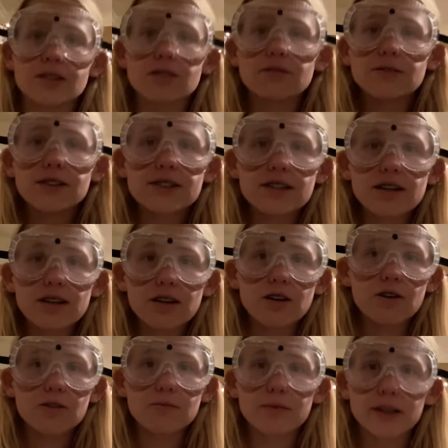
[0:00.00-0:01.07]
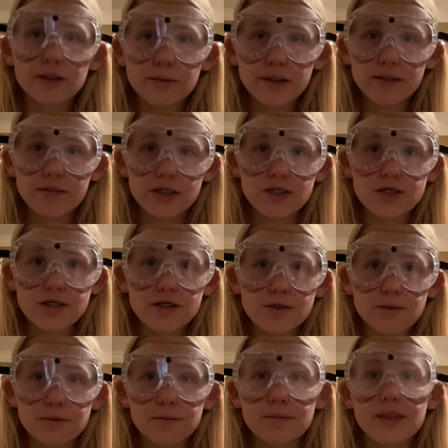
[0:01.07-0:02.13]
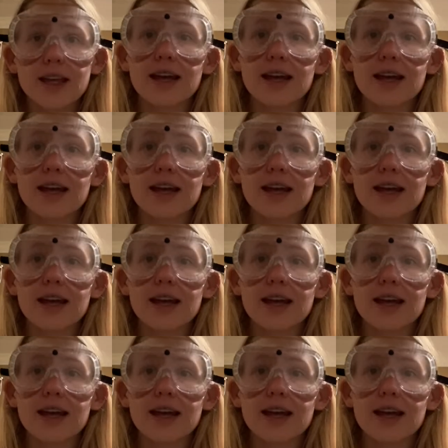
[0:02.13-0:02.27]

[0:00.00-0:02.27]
So if we're stuck at home, what can we even do?